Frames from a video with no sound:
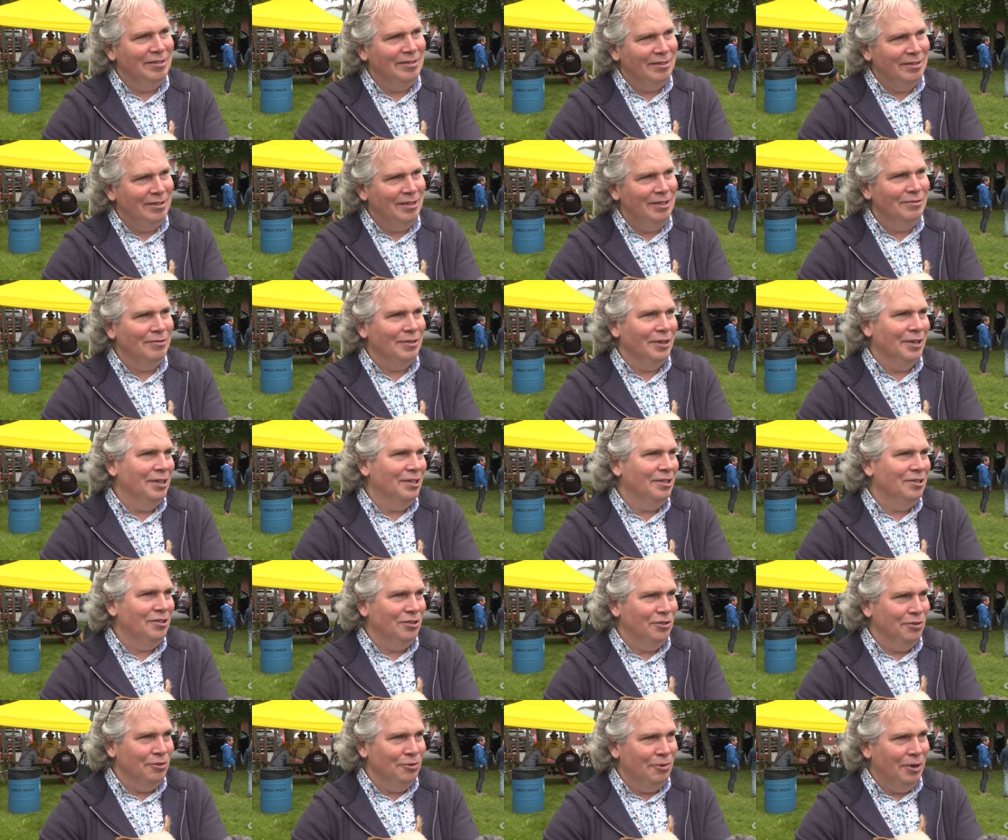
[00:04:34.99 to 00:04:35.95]
Stephen
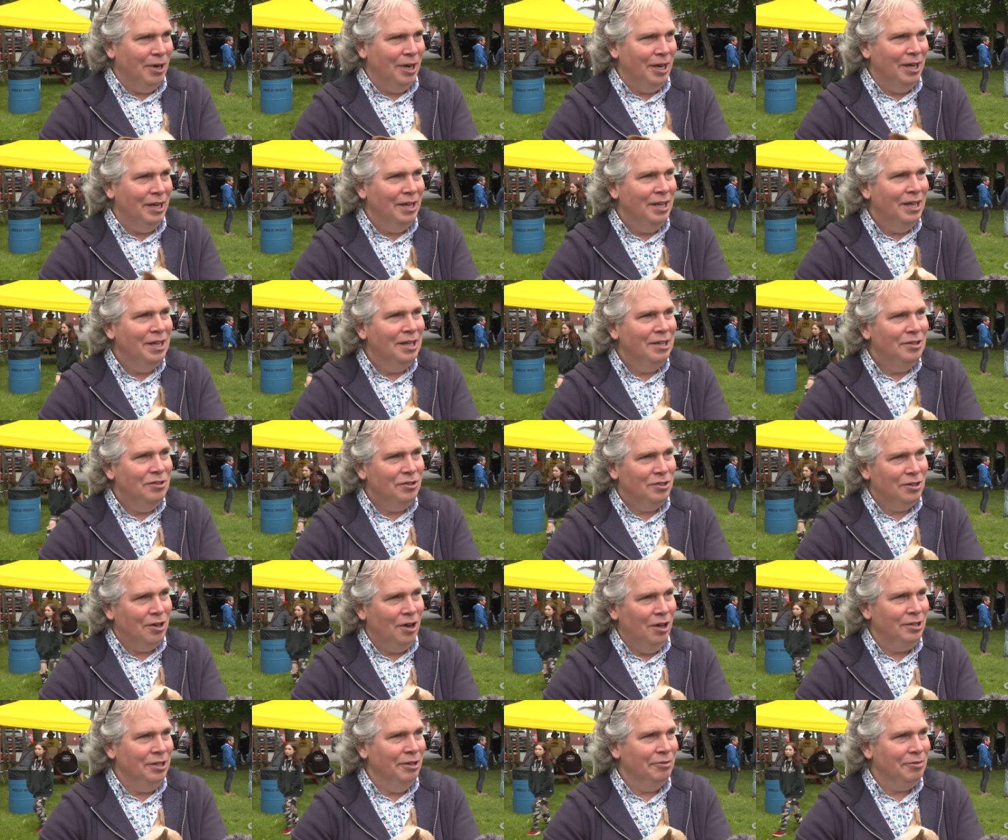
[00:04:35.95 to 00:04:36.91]
to
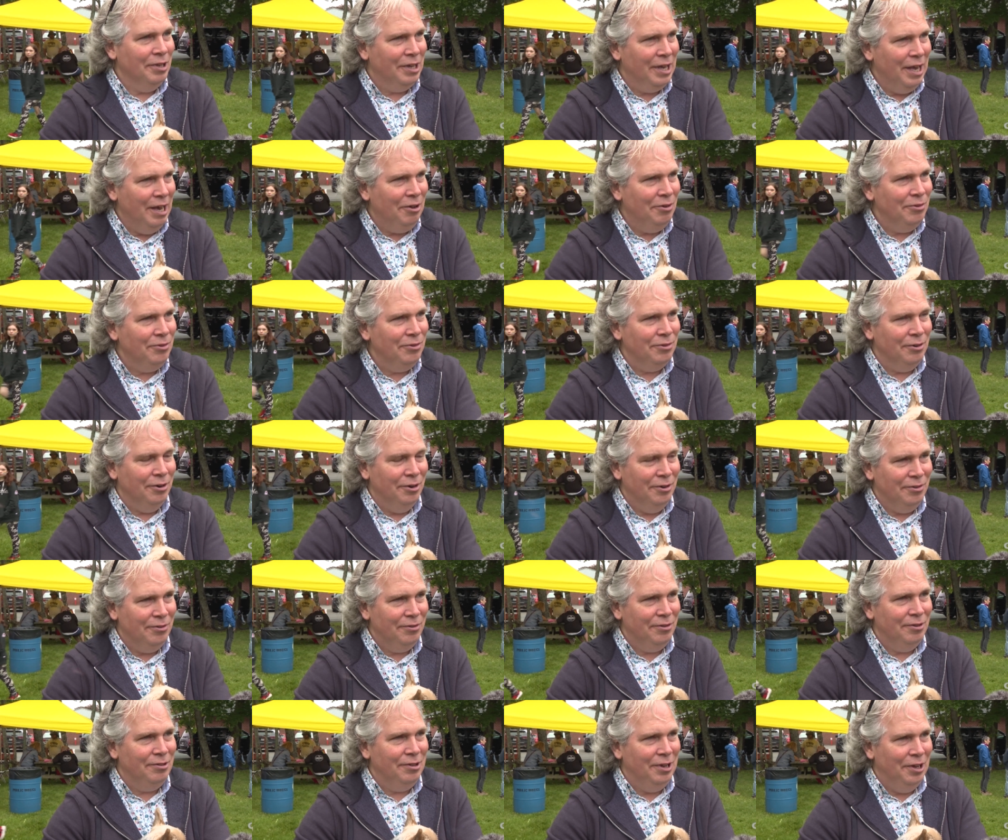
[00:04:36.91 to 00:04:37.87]
call out the
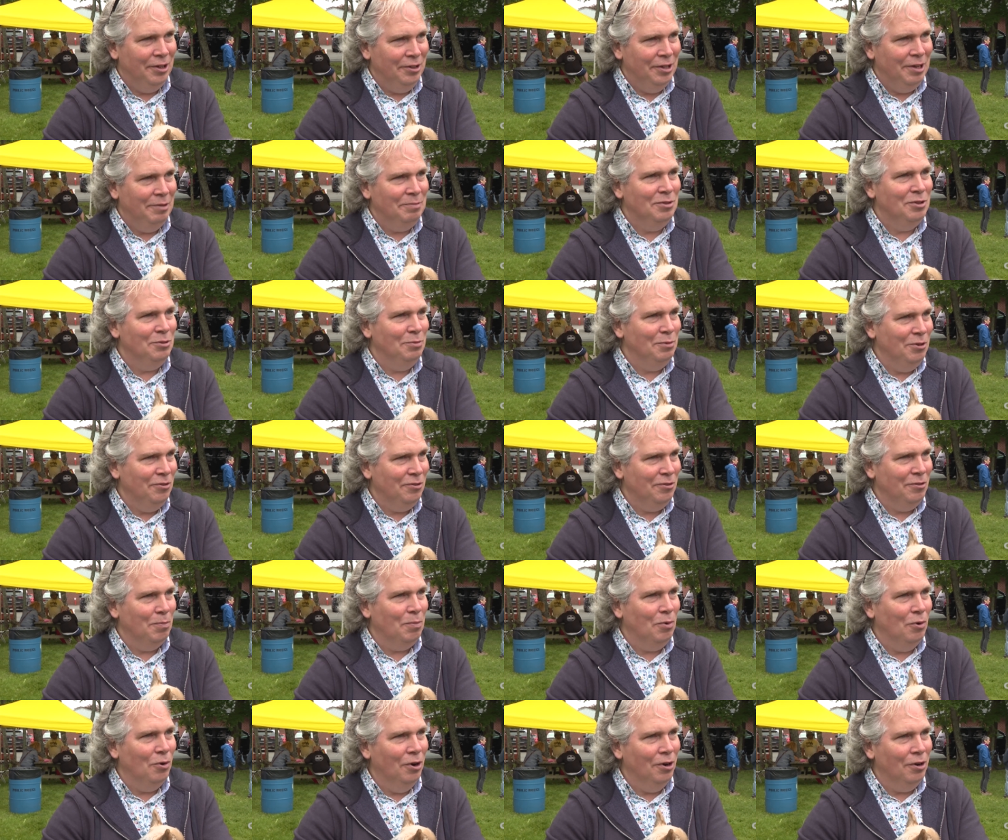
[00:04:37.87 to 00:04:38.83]
councillors to tell them to be
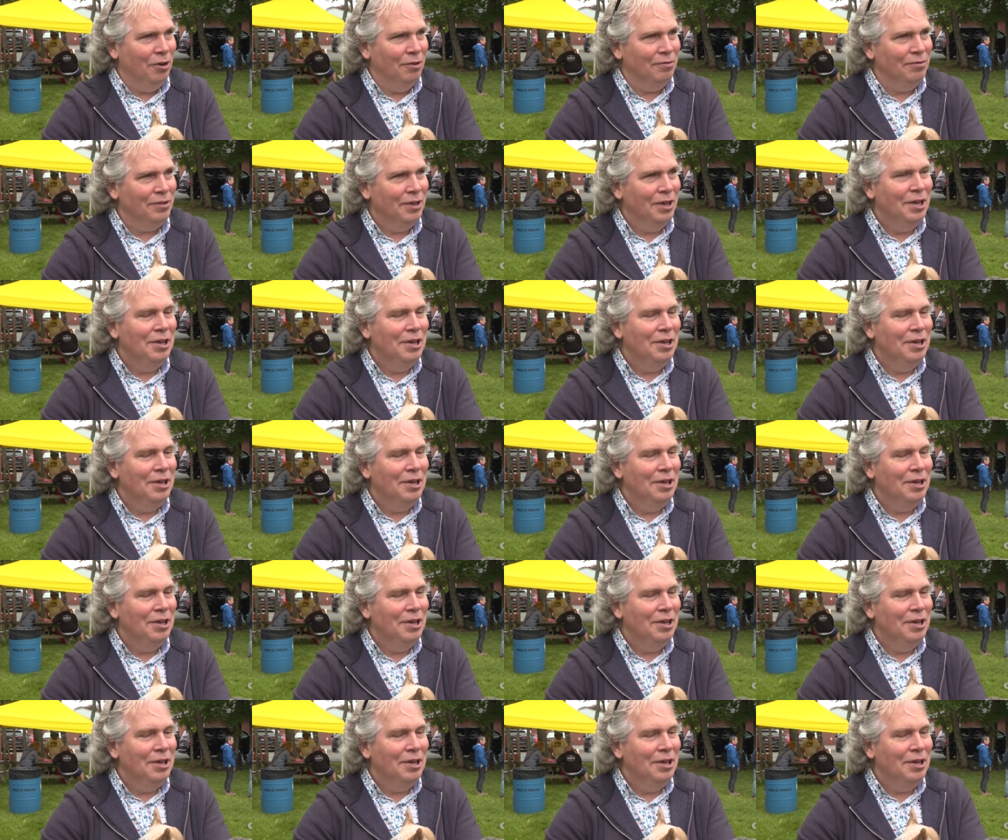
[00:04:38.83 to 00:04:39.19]
supportive.